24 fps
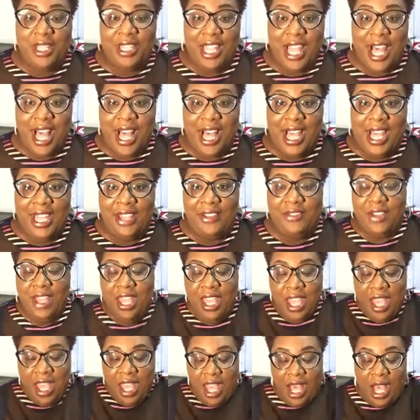Live.
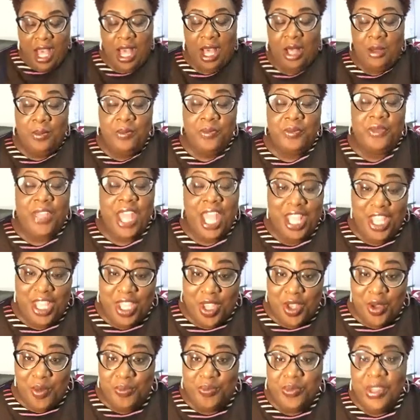Thank
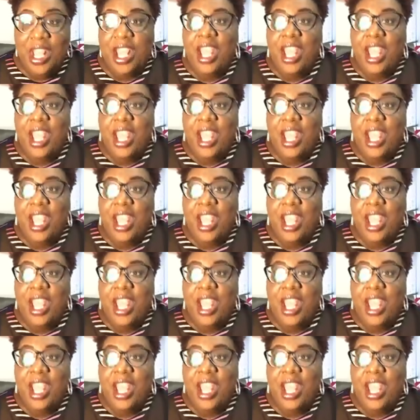you.